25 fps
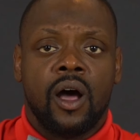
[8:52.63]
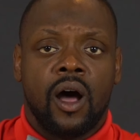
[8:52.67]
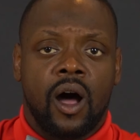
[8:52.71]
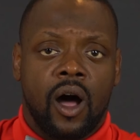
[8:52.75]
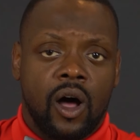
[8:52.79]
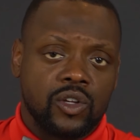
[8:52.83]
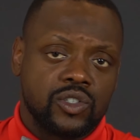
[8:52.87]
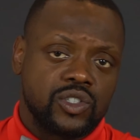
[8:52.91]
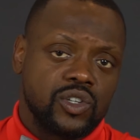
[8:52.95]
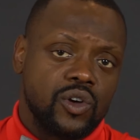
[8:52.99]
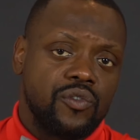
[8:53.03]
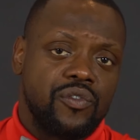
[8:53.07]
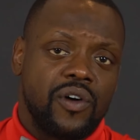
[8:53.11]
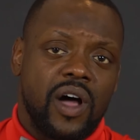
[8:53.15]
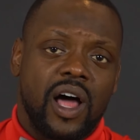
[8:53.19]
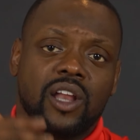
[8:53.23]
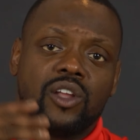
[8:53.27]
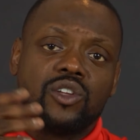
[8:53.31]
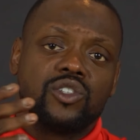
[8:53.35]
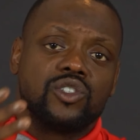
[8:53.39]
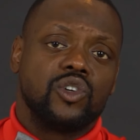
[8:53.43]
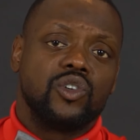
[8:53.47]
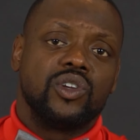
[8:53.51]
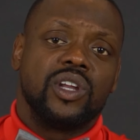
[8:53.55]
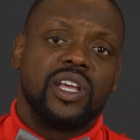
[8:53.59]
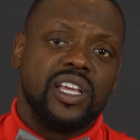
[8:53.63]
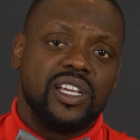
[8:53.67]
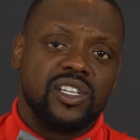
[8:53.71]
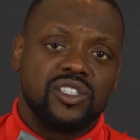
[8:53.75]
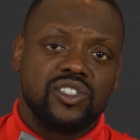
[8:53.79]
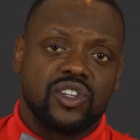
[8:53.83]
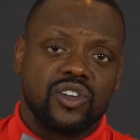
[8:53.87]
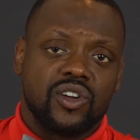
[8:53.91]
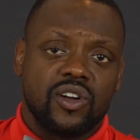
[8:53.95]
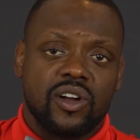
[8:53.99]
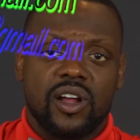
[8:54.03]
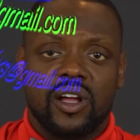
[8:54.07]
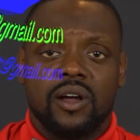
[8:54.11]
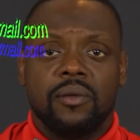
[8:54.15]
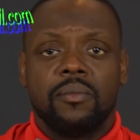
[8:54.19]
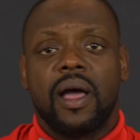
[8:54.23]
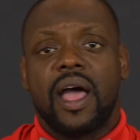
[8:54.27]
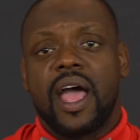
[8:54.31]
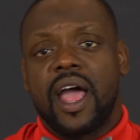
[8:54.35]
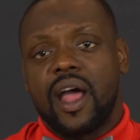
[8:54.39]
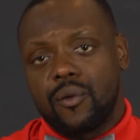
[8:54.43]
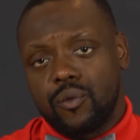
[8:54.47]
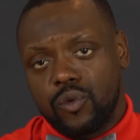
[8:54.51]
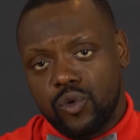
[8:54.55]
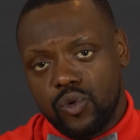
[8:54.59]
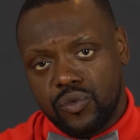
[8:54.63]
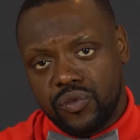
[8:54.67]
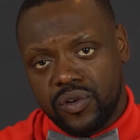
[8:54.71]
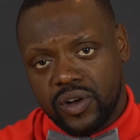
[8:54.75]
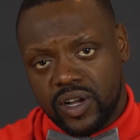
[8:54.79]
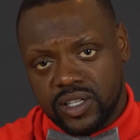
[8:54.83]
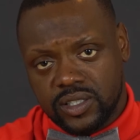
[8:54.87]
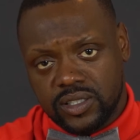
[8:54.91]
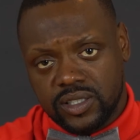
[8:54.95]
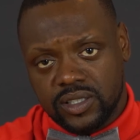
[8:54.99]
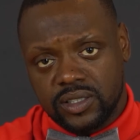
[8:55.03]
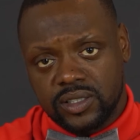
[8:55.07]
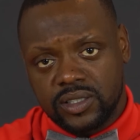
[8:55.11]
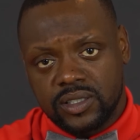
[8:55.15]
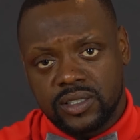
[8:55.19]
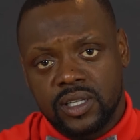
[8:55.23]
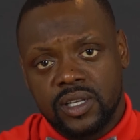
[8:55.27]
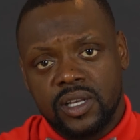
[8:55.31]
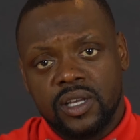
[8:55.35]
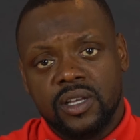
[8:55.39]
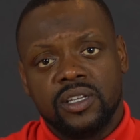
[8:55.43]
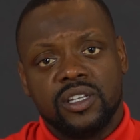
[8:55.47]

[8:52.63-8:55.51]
Also follow us on the Instagram at Roof Hustlers,